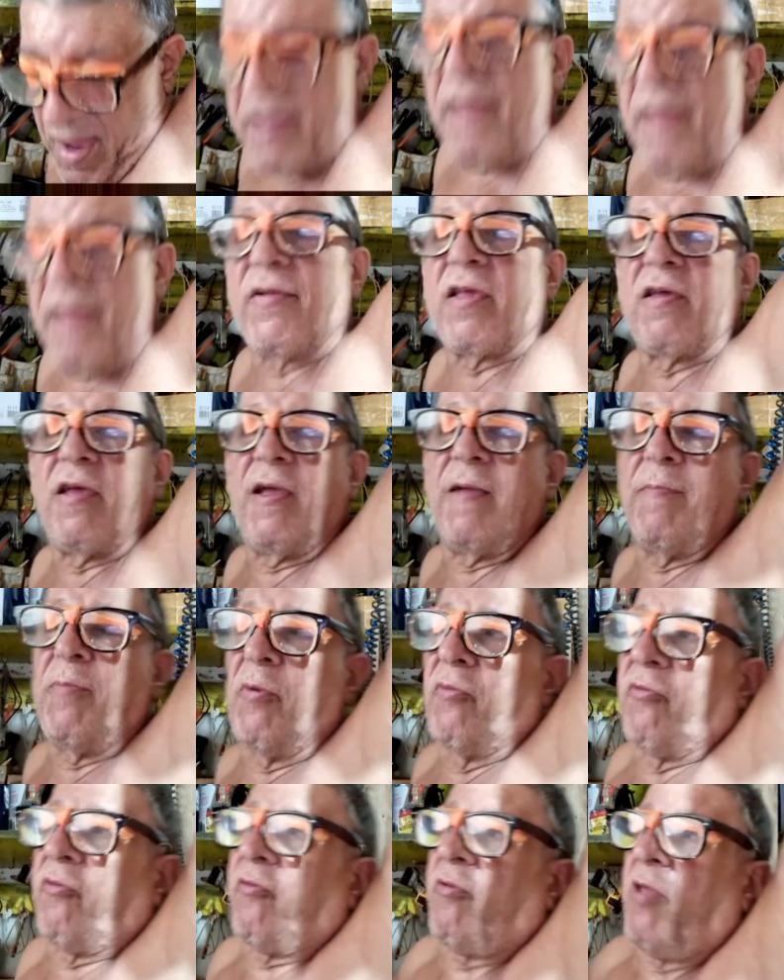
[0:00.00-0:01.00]
a
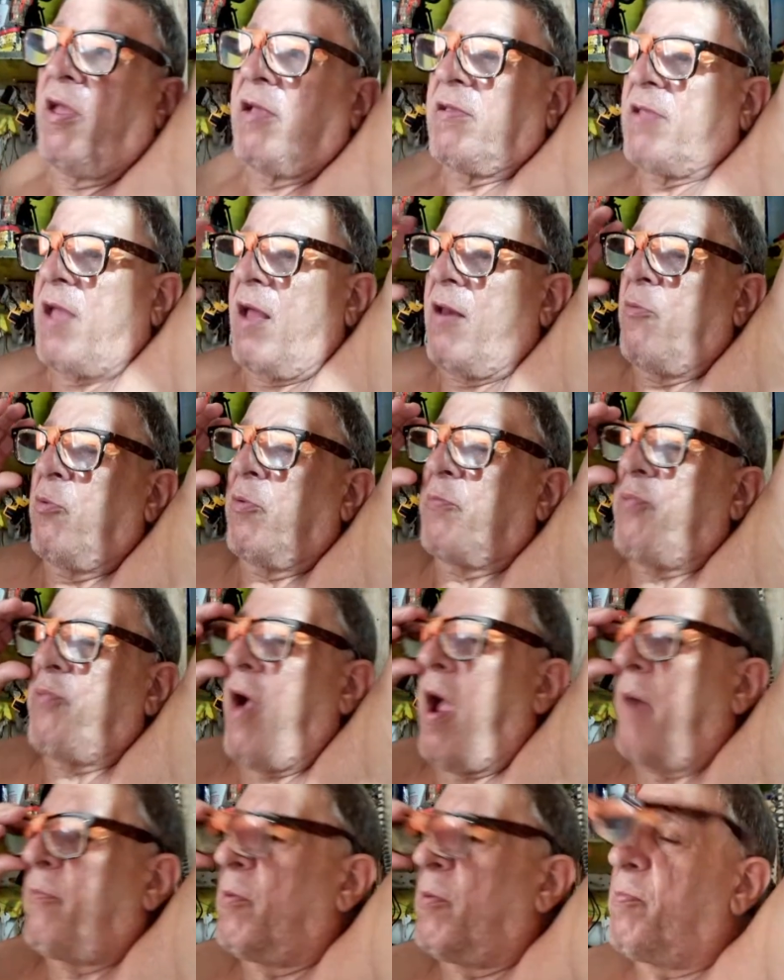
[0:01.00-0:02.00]
cable sling that it would
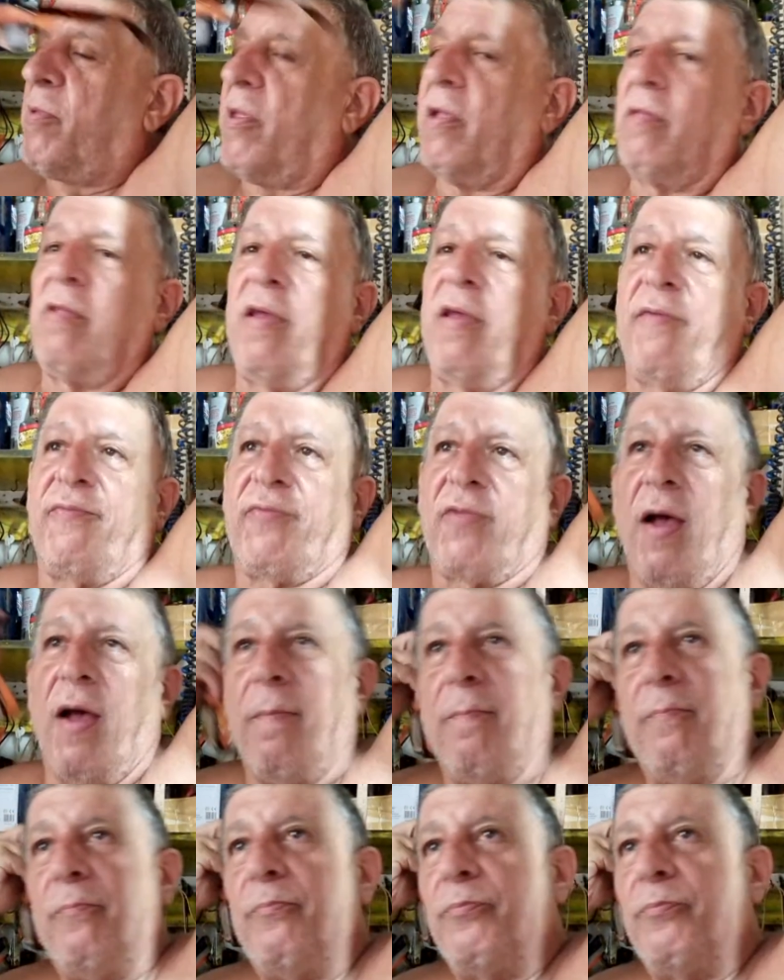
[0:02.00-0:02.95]
probably lift up